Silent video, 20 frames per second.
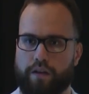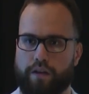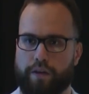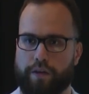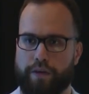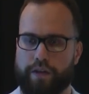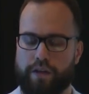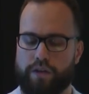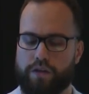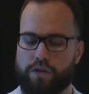
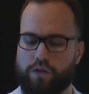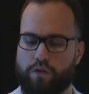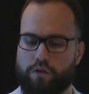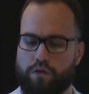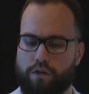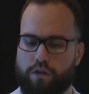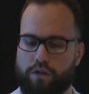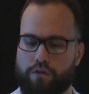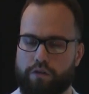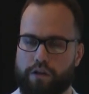These
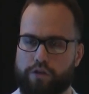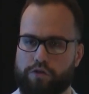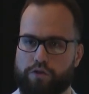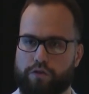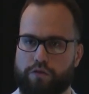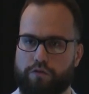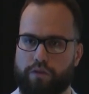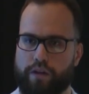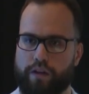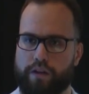
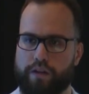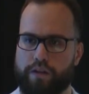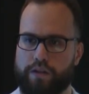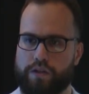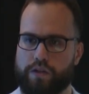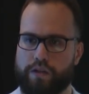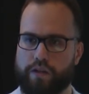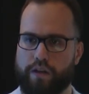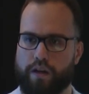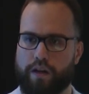
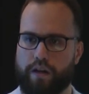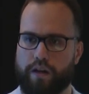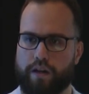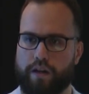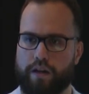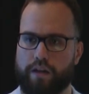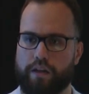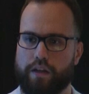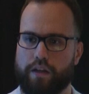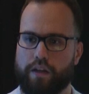registries
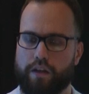are